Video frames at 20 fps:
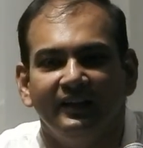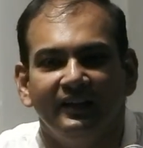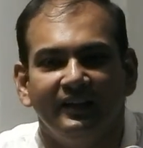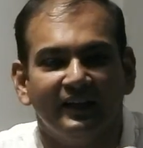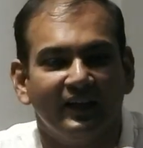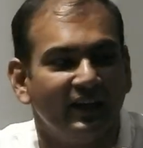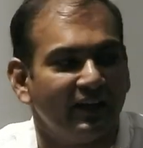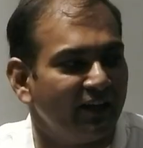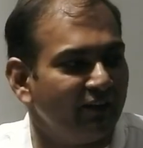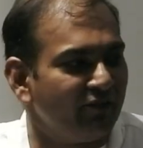
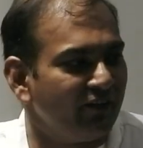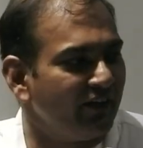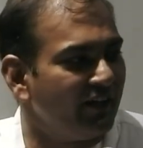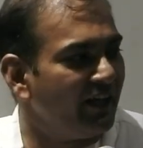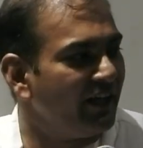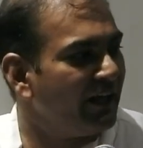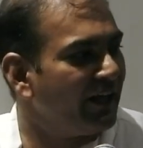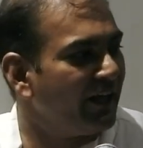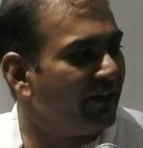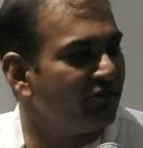In our
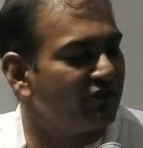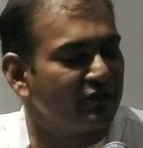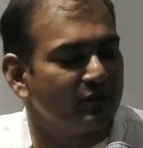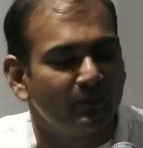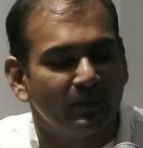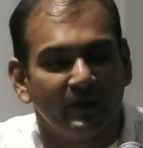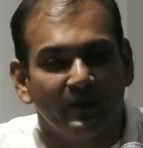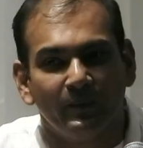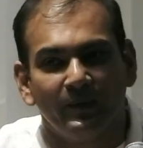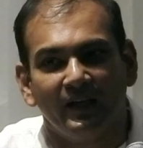everyday
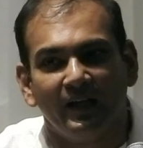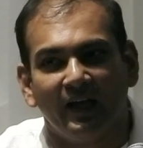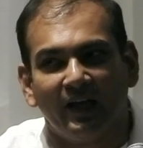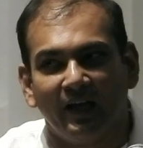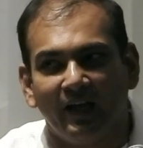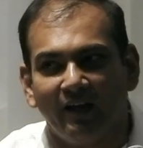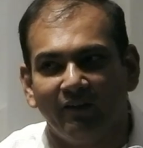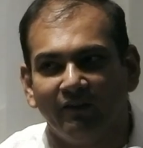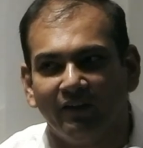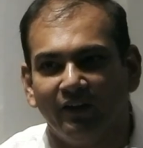lives, we will
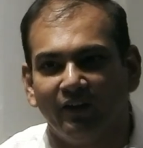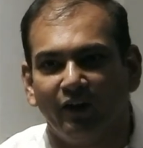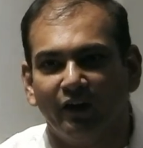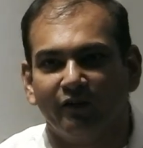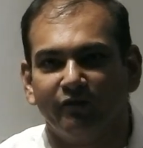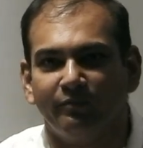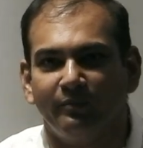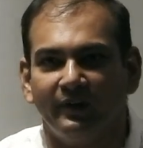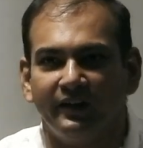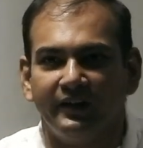have a
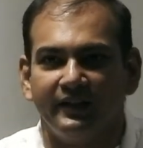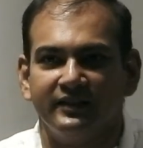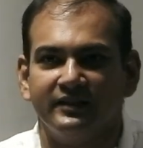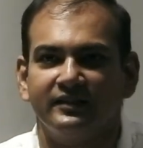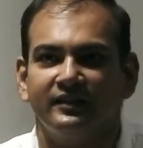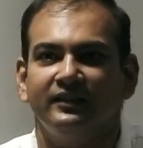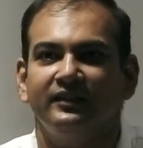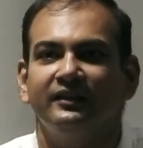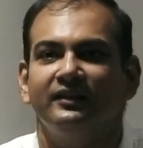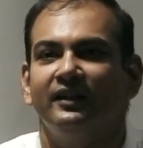lot of
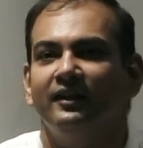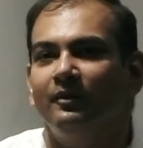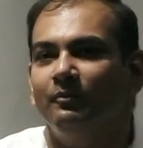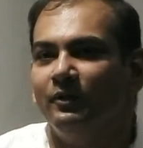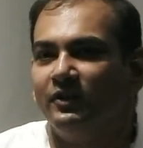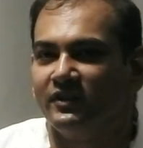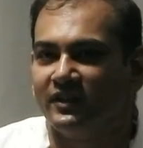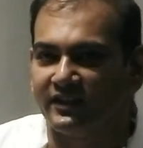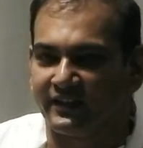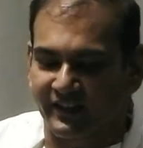burdens.
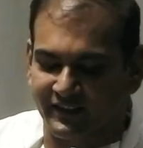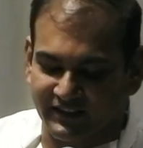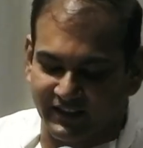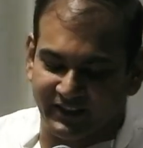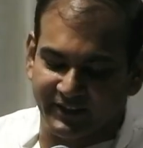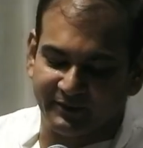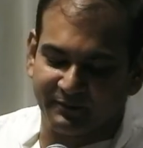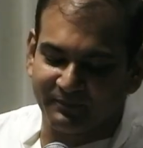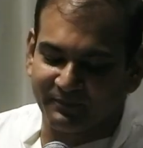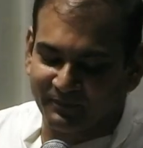Moses, next
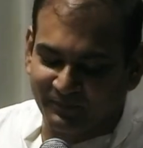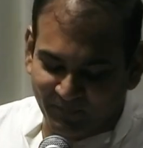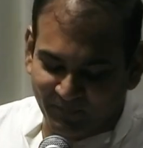slide.